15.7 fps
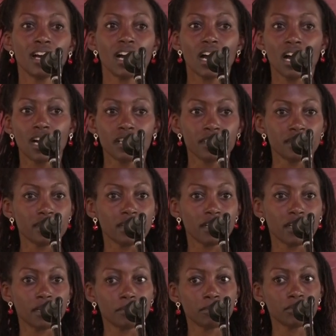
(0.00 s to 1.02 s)

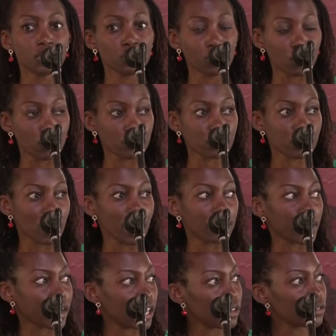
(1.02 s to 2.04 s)
And you also have
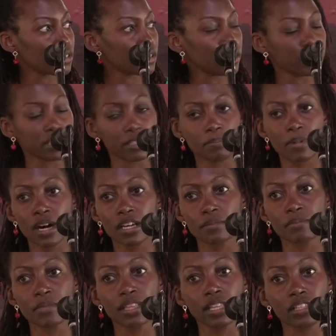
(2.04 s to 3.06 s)
a counseling
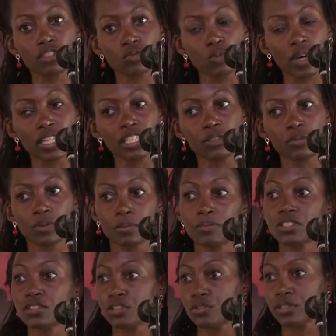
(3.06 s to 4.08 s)
department that's well equipped,
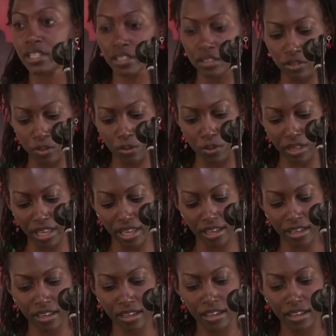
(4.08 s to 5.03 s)
so you can go there.